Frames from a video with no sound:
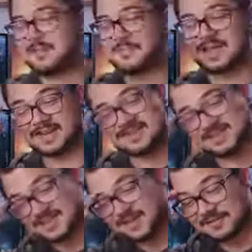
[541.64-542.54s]
man,
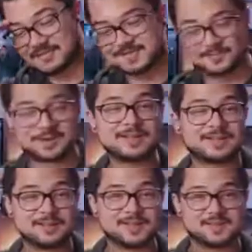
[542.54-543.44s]
it's tough. It's really
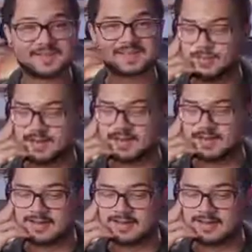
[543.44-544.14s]
close, but